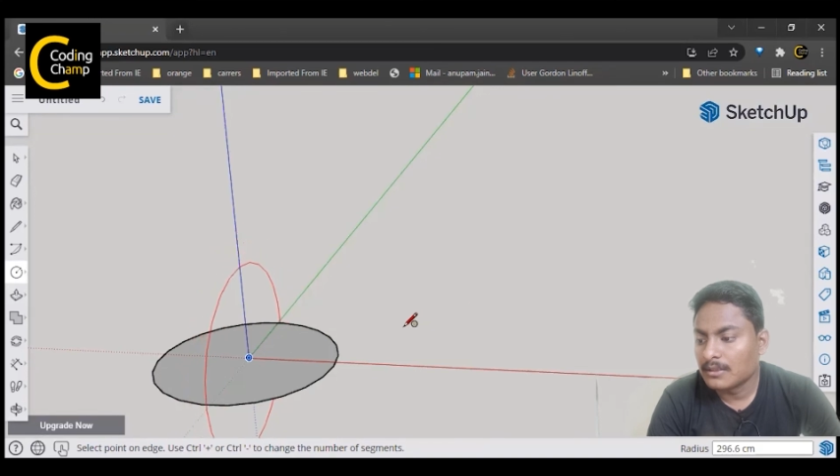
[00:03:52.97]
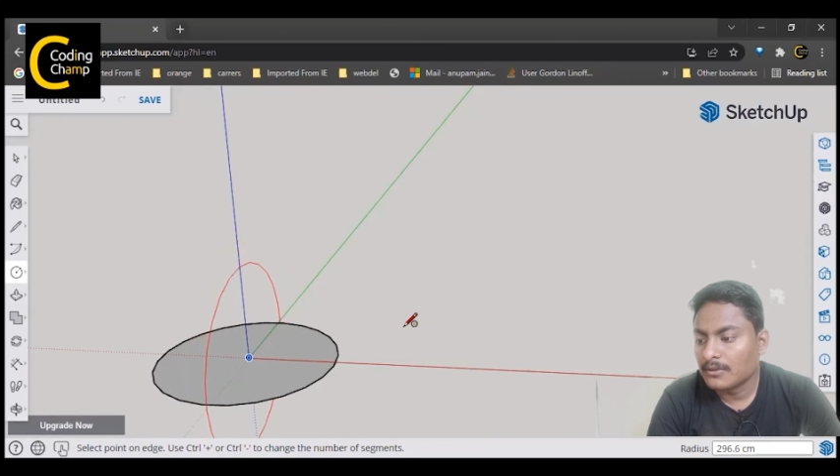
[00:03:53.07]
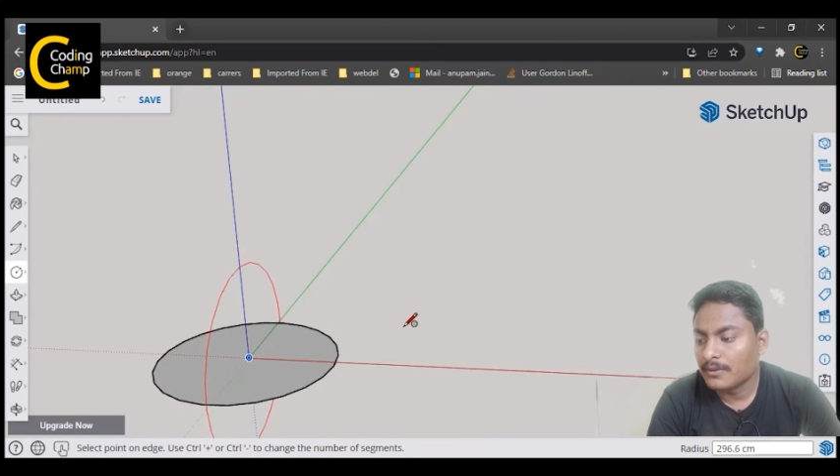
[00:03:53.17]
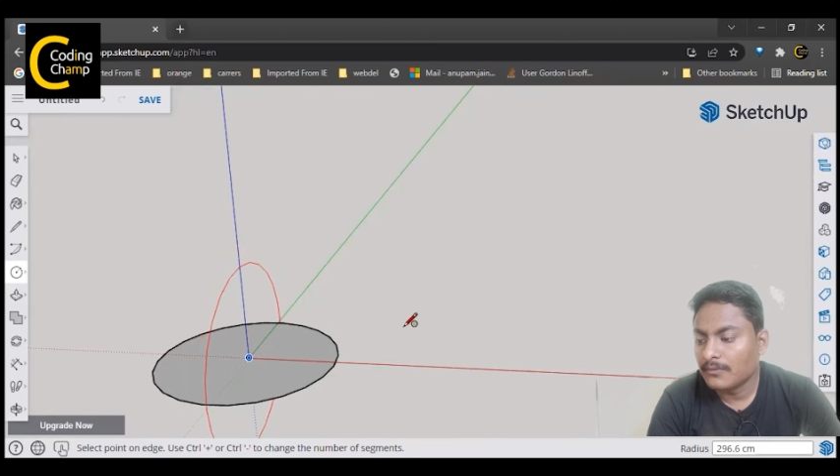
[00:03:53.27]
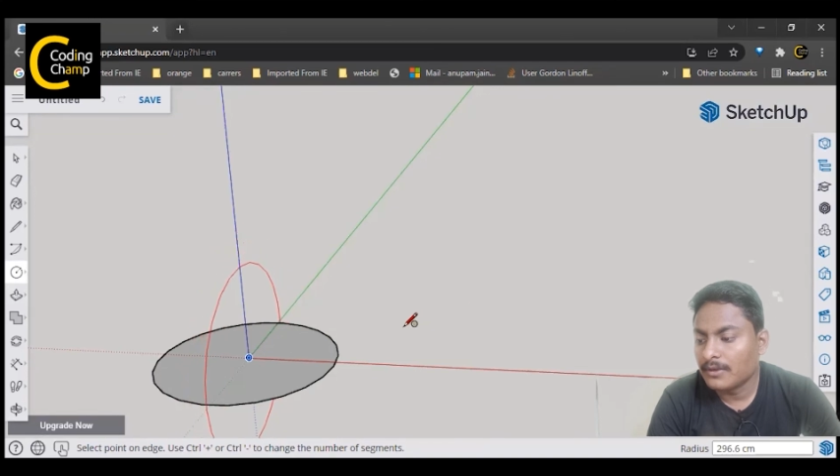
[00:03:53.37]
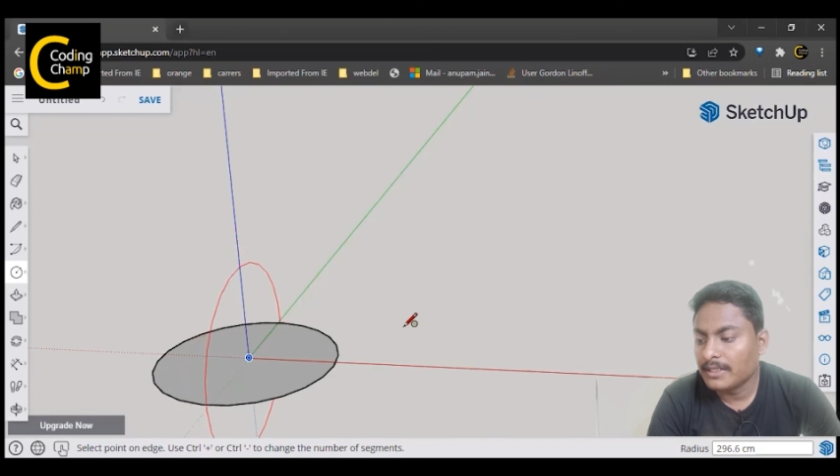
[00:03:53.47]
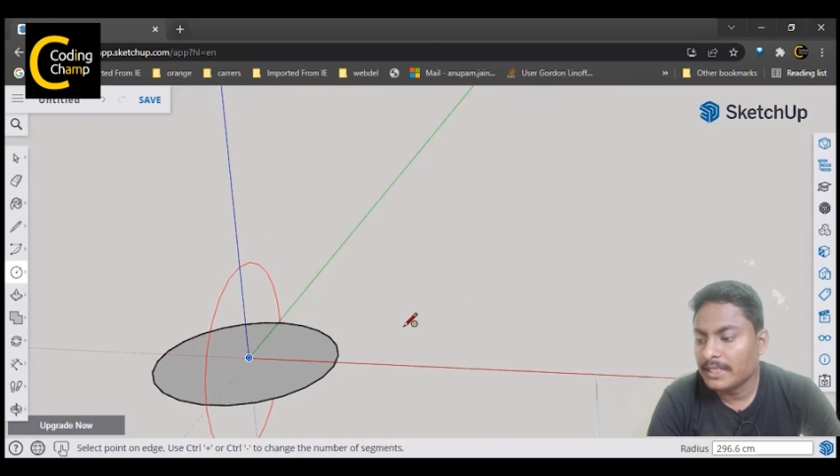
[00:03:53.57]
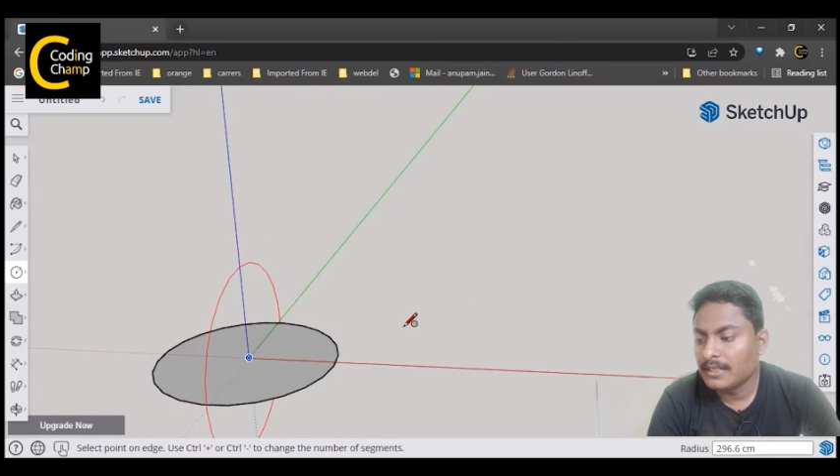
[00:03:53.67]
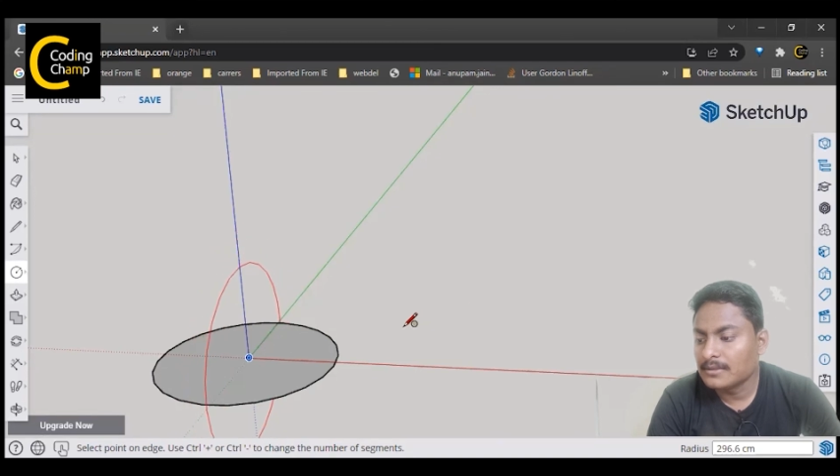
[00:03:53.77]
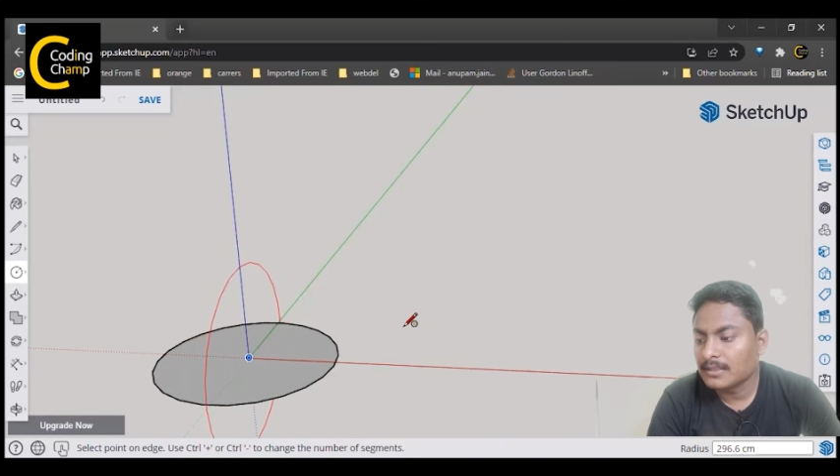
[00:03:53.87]
a
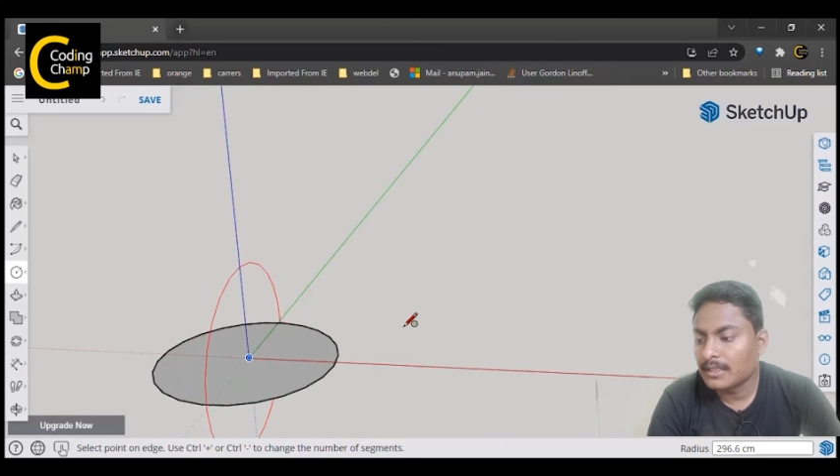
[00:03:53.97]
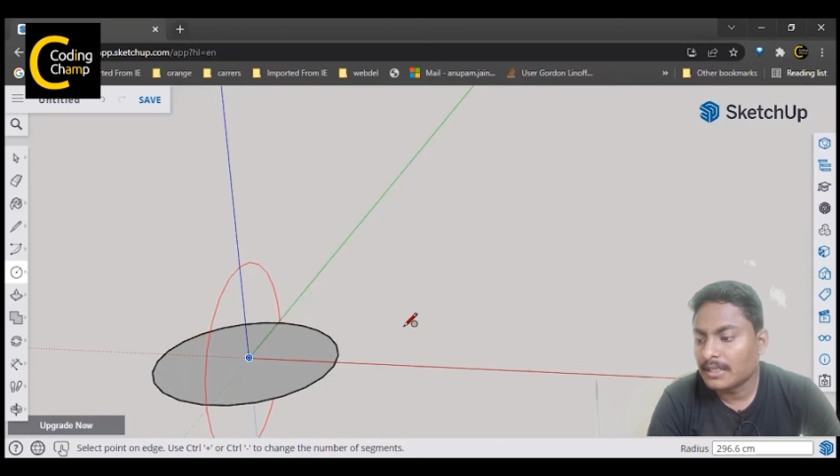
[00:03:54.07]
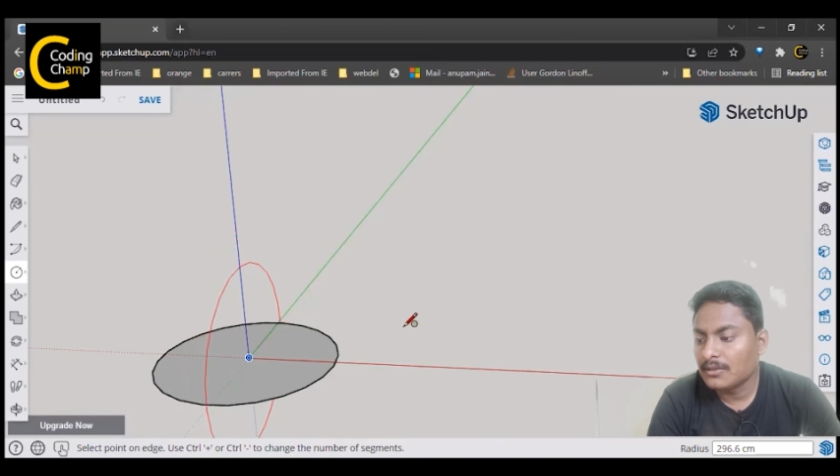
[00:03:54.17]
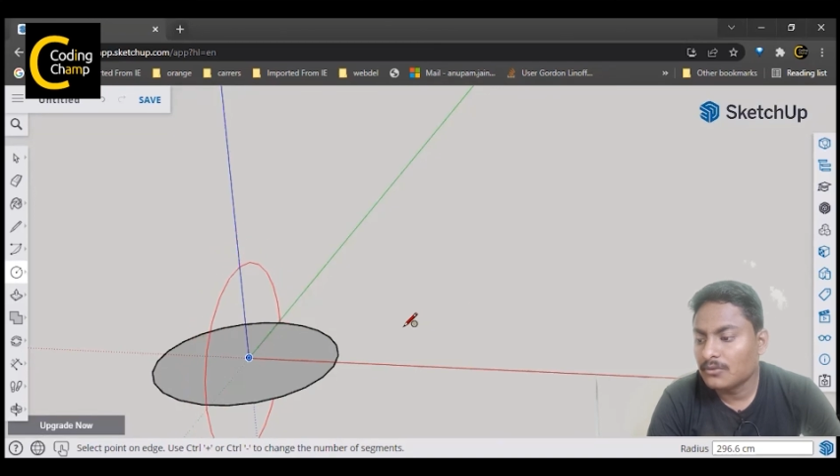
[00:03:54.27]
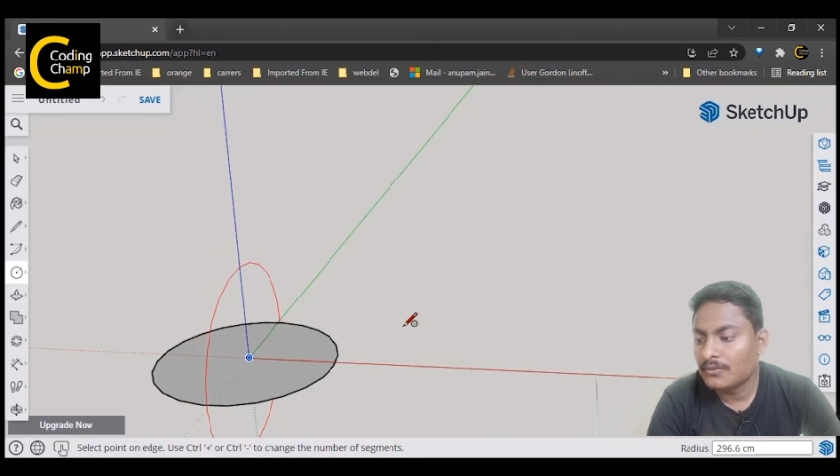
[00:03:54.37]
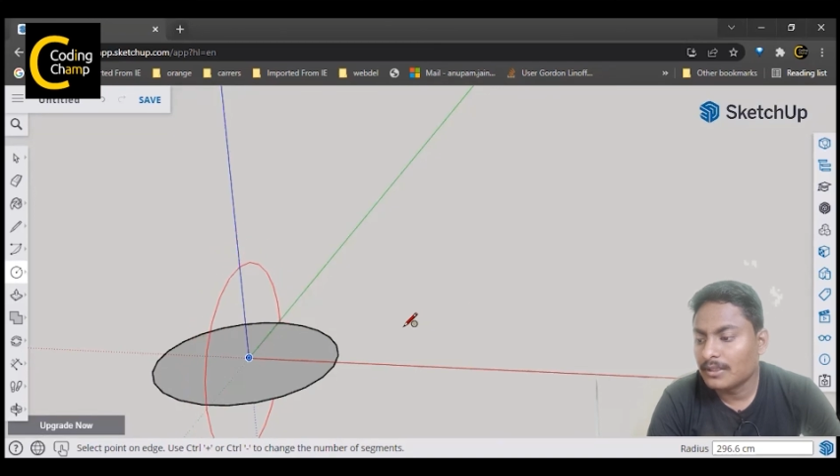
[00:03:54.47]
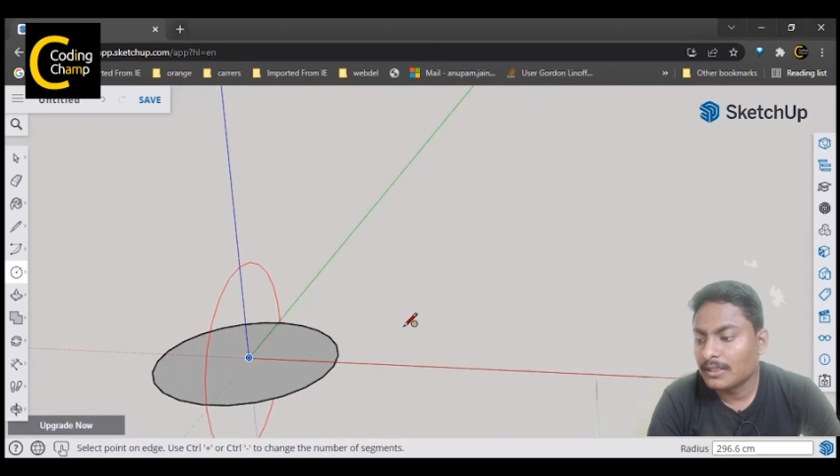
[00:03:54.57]
vertical circle over